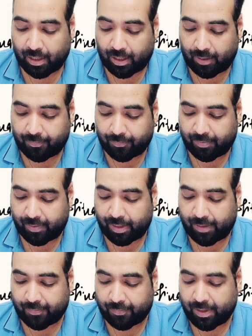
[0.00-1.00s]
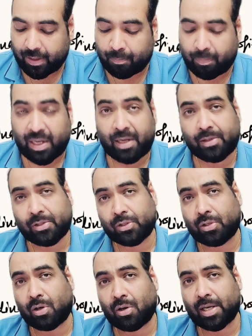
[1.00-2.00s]
If we combine
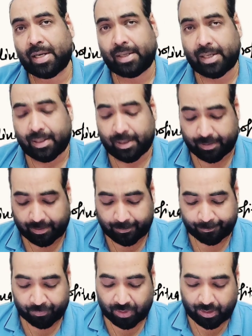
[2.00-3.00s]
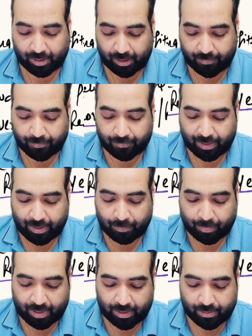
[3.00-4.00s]
stock and debtors,
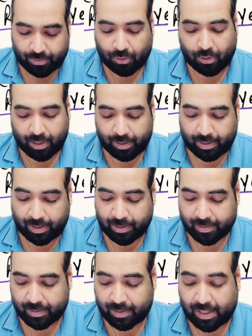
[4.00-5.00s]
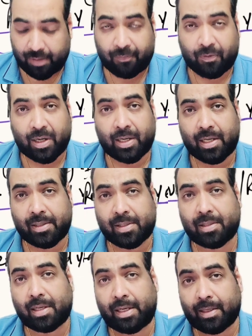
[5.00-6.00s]
then what
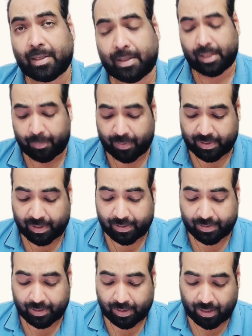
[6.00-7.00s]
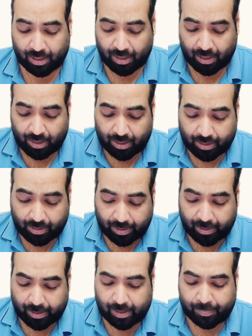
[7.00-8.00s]
does it represent?
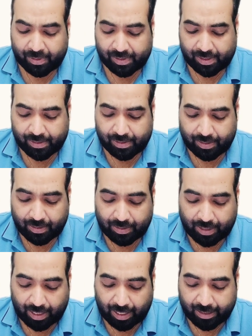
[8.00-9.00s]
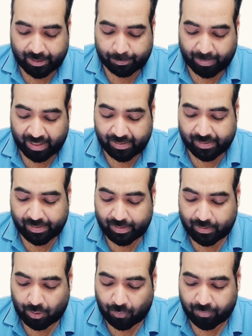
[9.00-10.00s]
It represents the
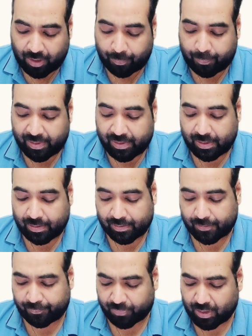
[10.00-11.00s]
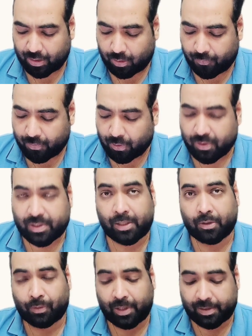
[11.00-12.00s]
expenses of the business, of course
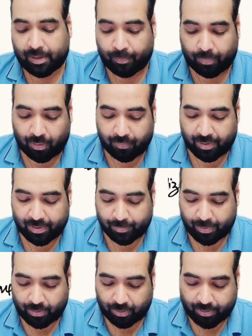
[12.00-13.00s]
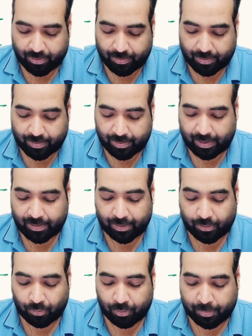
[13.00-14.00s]
including some profits, because sales
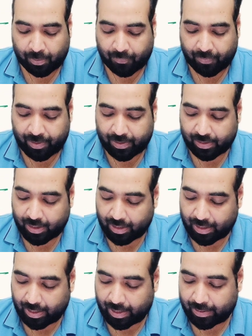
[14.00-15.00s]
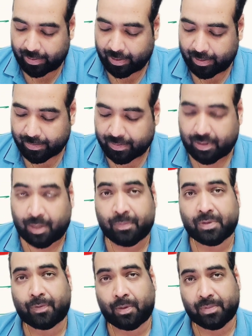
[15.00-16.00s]
includes profit and debtors
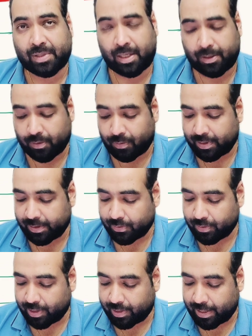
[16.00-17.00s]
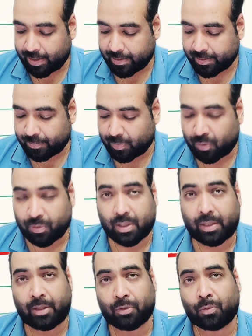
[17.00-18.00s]
comes from sales only, so the debtors amount
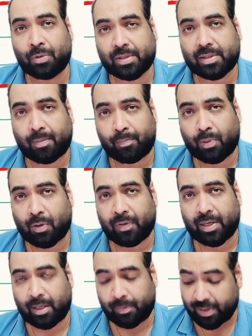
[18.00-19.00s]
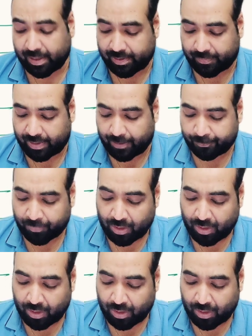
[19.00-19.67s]
includes some profit element as well.